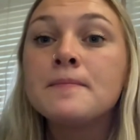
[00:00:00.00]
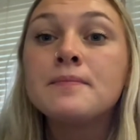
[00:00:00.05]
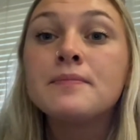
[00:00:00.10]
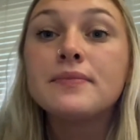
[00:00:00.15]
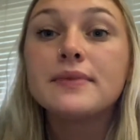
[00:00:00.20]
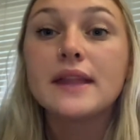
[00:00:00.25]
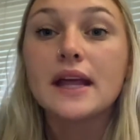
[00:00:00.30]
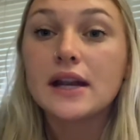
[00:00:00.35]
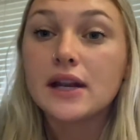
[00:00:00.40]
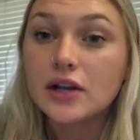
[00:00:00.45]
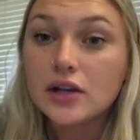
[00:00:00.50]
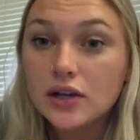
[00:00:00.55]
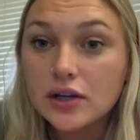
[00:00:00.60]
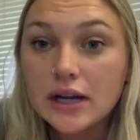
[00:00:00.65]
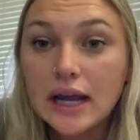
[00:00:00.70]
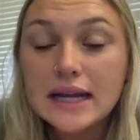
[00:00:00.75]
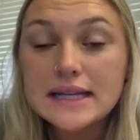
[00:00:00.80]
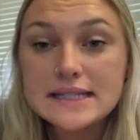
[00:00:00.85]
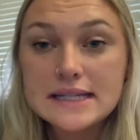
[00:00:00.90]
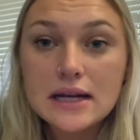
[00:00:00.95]
then a good
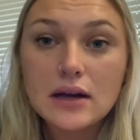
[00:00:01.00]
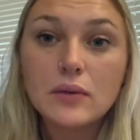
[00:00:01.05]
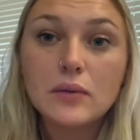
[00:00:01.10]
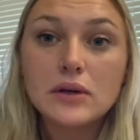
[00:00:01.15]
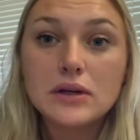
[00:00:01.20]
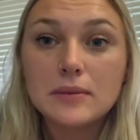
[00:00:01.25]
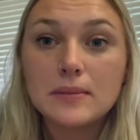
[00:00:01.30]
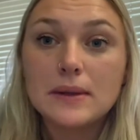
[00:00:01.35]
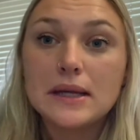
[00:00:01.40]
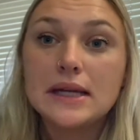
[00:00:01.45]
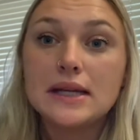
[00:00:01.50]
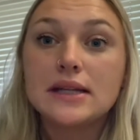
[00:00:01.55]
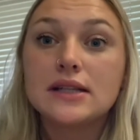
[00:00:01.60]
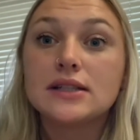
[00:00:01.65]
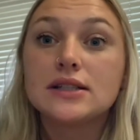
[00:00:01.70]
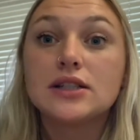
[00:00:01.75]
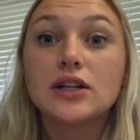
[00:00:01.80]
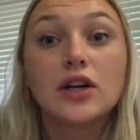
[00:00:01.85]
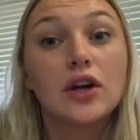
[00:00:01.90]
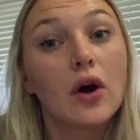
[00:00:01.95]
idea would be
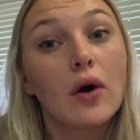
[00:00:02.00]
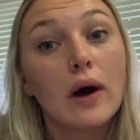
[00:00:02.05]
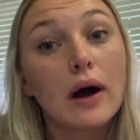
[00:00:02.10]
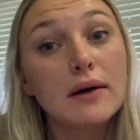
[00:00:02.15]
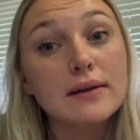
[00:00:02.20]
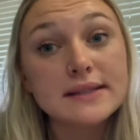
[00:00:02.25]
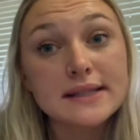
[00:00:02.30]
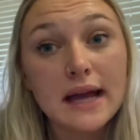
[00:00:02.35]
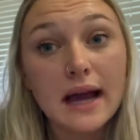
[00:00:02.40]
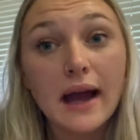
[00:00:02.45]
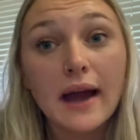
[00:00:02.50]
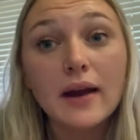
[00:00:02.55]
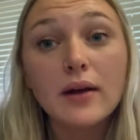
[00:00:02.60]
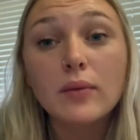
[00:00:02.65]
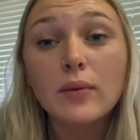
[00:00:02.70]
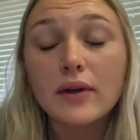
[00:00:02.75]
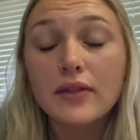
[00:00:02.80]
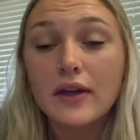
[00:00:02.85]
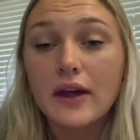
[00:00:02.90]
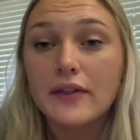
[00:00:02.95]
to go outside
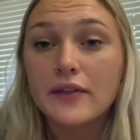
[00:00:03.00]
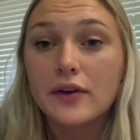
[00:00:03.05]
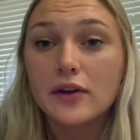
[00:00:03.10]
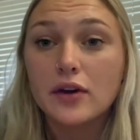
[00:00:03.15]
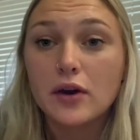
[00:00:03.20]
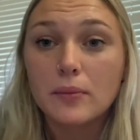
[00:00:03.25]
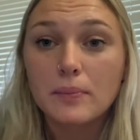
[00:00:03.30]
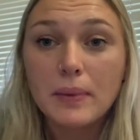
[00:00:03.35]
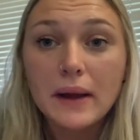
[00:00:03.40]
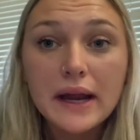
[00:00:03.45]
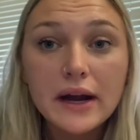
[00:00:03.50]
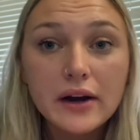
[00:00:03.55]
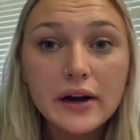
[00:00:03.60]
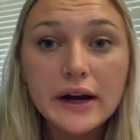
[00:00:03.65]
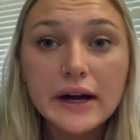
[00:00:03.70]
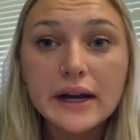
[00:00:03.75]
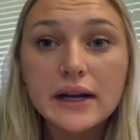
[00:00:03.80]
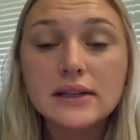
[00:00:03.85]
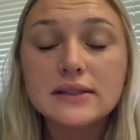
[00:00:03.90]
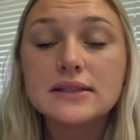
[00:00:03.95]
with either your
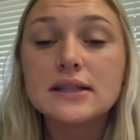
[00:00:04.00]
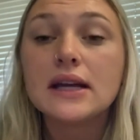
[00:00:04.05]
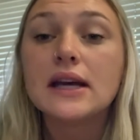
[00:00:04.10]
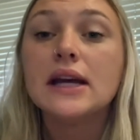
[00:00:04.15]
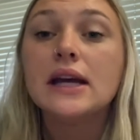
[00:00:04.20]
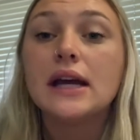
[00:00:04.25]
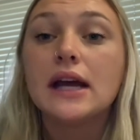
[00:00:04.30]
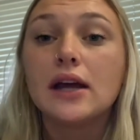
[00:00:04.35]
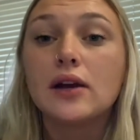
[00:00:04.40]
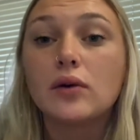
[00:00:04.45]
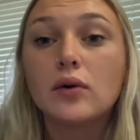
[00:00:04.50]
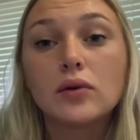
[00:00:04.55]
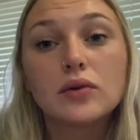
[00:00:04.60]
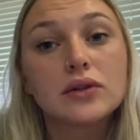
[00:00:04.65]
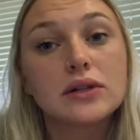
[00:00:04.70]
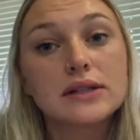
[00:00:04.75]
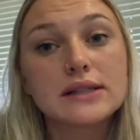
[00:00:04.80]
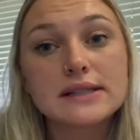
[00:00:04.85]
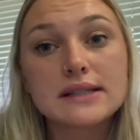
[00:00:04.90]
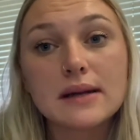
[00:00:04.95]
parent, an
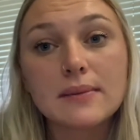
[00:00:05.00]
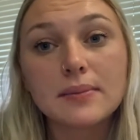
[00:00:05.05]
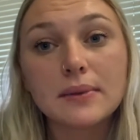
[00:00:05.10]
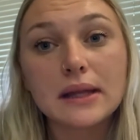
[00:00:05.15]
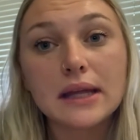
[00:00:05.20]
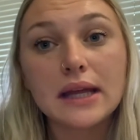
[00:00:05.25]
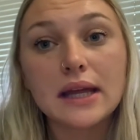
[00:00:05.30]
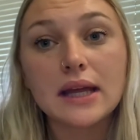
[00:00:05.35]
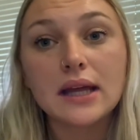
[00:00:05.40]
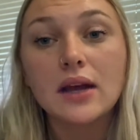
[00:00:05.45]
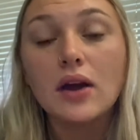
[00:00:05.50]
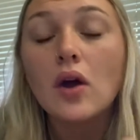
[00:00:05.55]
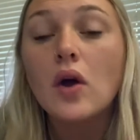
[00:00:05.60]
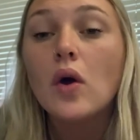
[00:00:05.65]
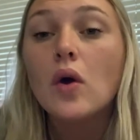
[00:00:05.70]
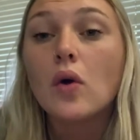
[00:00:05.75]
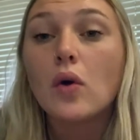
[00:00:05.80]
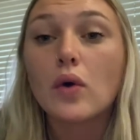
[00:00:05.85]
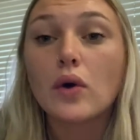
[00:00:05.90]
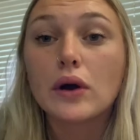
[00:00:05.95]
older sibling,
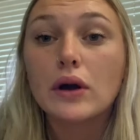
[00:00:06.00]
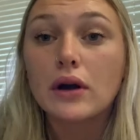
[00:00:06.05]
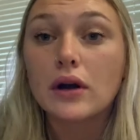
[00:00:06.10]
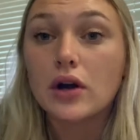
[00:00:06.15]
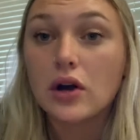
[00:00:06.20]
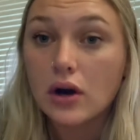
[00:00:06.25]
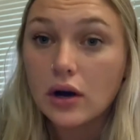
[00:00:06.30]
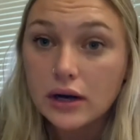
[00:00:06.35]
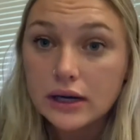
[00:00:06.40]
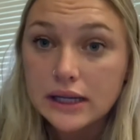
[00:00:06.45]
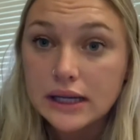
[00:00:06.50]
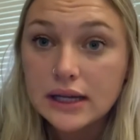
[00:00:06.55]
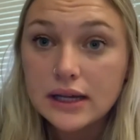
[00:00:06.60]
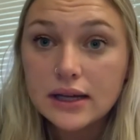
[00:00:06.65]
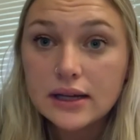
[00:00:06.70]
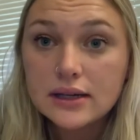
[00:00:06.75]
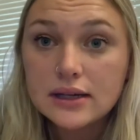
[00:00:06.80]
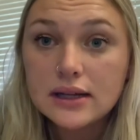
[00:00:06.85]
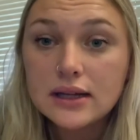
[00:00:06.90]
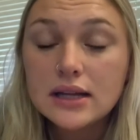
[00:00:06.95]
or a
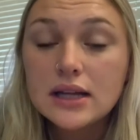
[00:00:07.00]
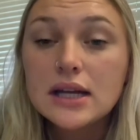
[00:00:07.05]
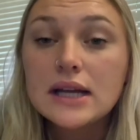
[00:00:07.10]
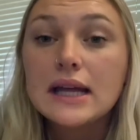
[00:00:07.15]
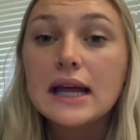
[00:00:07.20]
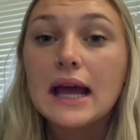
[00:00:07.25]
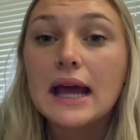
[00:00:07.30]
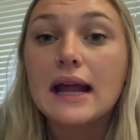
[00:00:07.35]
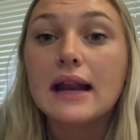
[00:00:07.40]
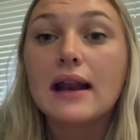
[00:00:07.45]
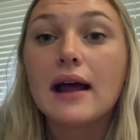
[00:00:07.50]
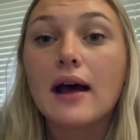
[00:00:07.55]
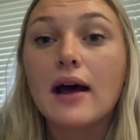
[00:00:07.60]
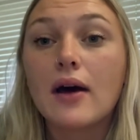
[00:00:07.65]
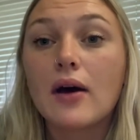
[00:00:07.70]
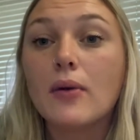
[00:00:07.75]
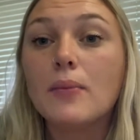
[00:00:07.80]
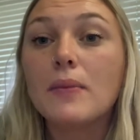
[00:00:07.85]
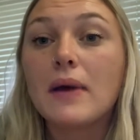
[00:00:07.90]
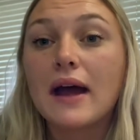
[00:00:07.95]
guardian and
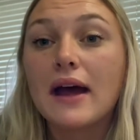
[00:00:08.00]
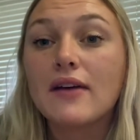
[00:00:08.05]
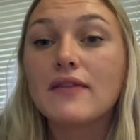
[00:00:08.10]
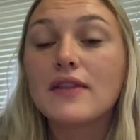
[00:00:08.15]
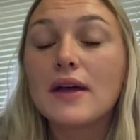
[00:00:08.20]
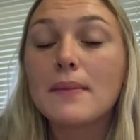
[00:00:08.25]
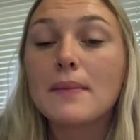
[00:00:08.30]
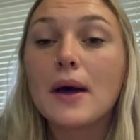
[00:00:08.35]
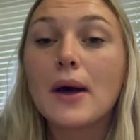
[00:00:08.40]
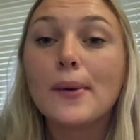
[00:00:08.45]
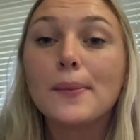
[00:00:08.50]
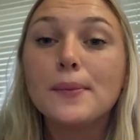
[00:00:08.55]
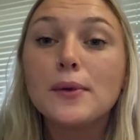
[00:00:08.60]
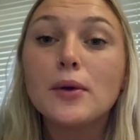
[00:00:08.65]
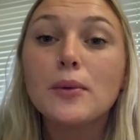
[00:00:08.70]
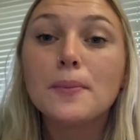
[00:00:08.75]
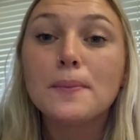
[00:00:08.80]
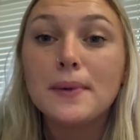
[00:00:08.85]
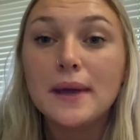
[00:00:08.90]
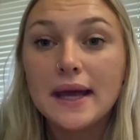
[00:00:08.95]
have them help
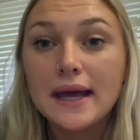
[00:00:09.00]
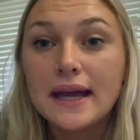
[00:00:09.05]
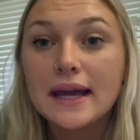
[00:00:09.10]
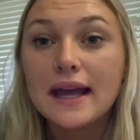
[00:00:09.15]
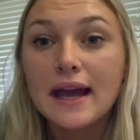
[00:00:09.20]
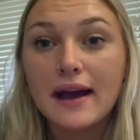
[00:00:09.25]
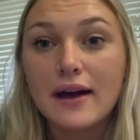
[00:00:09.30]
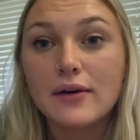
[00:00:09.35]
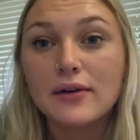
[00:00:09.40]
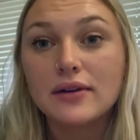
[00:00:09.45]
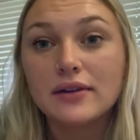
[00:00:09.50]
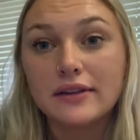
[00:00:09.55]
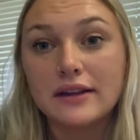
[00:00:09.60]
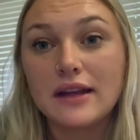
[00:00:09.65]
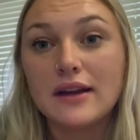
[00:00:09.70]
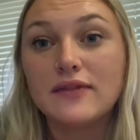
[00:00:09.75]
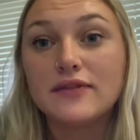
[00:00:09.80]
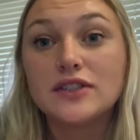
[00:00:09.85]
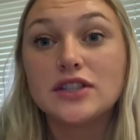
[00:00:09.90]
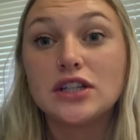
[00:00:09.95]
you pick out a
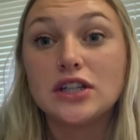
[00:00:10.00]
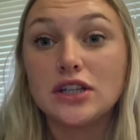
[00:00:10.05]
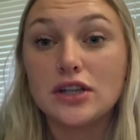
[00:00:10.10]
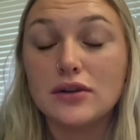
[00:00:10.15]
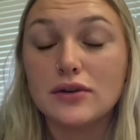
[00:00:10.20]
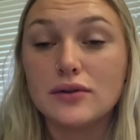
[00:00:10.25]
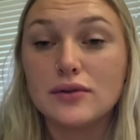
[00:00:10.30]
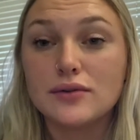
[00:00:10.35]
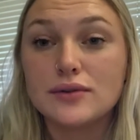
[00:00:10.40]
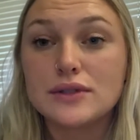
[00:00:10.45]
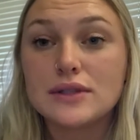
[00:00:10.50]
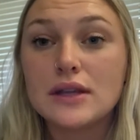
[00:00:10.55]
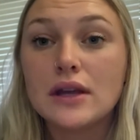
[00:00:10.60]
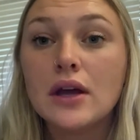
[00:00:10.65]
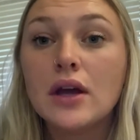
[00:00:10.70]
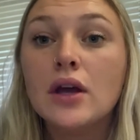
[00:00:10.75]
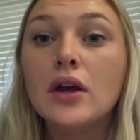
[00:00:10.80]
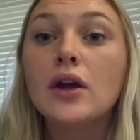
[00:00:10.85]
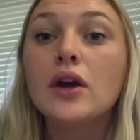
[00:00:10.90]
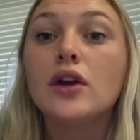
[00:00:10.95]
leaf to use.
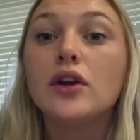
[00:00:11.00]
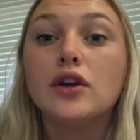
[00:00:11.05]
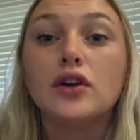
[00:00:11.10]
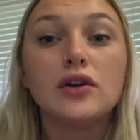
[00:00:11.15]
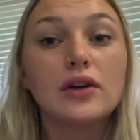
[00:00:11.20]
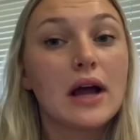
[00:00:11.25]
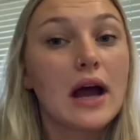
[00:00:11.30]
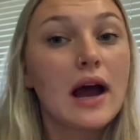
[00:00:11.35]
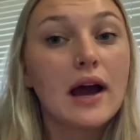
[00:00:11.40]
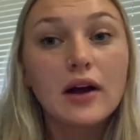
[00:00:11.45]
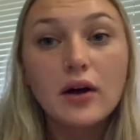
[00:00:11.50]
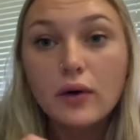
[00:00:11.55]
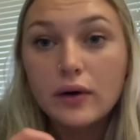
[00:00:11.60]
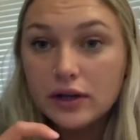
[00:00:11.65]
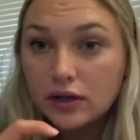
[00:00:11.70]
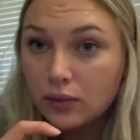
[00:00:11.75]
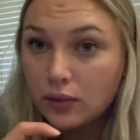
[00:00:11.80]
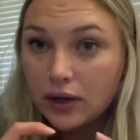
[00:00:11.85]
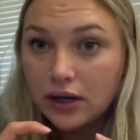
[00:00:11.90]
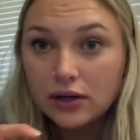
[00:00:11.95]
You're not
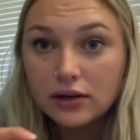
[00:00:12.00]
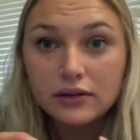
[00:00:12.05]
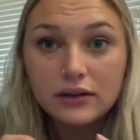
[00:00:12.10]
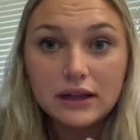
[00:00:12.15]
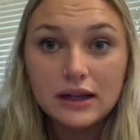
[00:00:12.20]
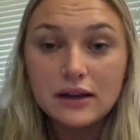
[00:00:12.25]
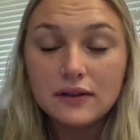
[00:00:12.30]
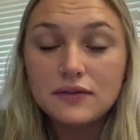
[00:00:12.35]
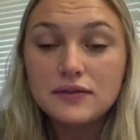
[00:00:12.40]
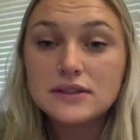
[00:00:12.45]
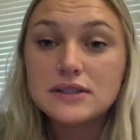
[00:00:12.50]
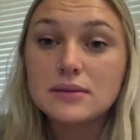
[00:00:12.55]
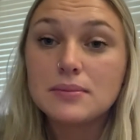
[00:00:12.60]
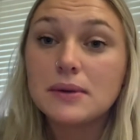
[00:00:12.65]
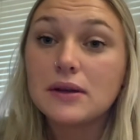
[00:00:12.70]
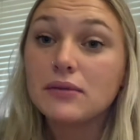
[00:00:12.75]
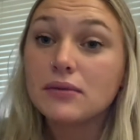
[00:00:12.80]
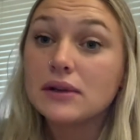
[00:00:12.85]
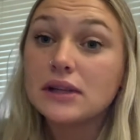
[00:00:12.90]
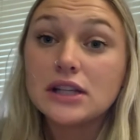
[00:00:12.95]
going to want your leaf to
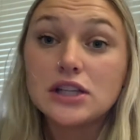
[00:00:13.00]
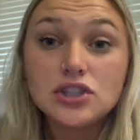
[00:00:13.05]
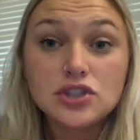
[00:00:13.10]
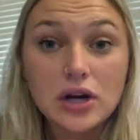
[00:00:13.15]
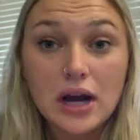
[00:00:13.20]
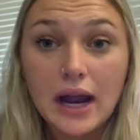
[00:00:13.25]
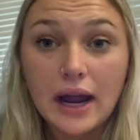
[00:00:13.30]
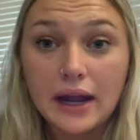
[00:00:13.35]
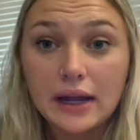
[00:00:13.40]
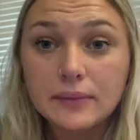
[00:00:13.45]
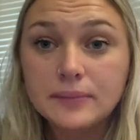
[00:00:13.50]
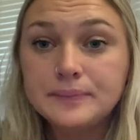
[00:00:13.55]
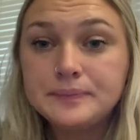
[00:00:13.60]
be really dry.